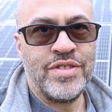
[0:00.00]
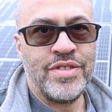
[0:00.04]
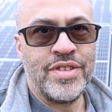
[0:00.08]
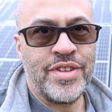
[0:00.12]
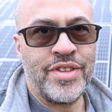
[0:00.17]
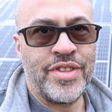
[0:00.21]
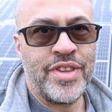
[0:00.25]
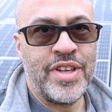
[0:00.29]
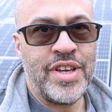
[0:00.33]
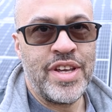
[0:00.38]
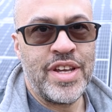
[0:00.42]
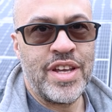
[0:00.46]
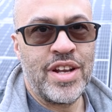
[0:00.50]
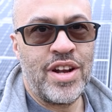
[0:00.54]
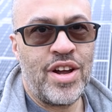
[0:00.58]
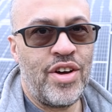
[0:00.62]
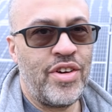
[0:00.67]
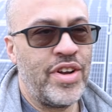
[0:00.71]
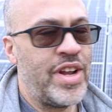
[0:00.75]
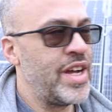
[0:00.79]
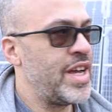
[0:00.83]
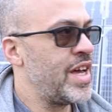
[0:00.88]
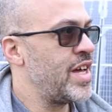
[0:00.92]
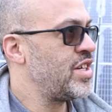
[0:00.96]
the thing and
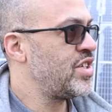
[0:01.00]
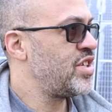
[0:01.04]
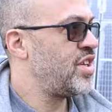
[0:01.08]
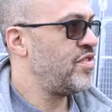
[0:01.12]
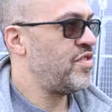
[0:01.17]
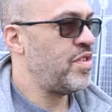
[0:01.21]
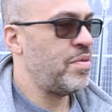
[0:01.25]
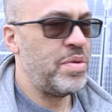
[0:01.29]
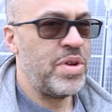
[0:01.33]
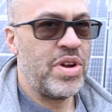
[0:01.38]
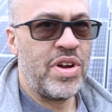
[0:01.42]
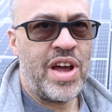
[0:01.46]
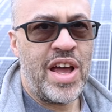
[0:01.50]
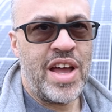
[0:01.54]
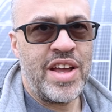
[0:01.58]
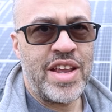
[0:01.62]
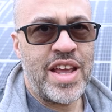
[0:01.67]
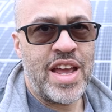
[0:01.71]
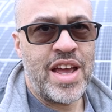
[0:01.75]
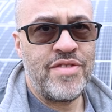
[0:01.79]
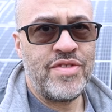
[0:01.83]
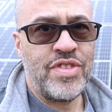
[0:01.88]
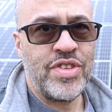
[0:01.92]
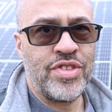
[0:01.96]
all that kind of stuff, depending on how
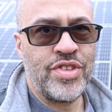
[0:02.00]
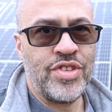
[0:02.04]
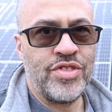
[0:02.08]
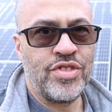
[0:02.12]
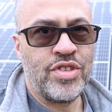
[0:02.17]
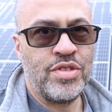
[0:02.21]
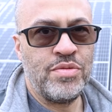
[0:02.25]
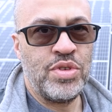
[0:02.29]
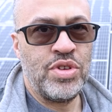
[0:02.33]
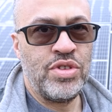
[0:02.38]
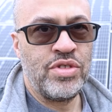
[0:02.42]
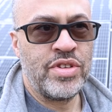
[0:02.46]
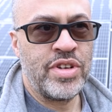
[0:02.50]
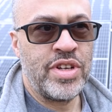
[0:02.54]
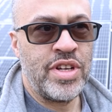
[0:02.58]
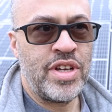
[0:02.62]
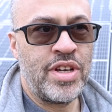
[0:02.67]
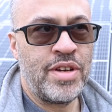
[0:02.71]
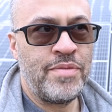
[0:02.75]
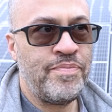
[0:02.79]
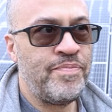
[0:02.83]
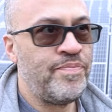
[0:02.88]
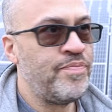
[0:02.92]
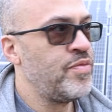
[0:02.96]
you have your system hooked
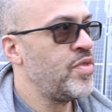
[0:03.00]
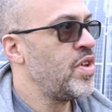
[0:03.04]
up.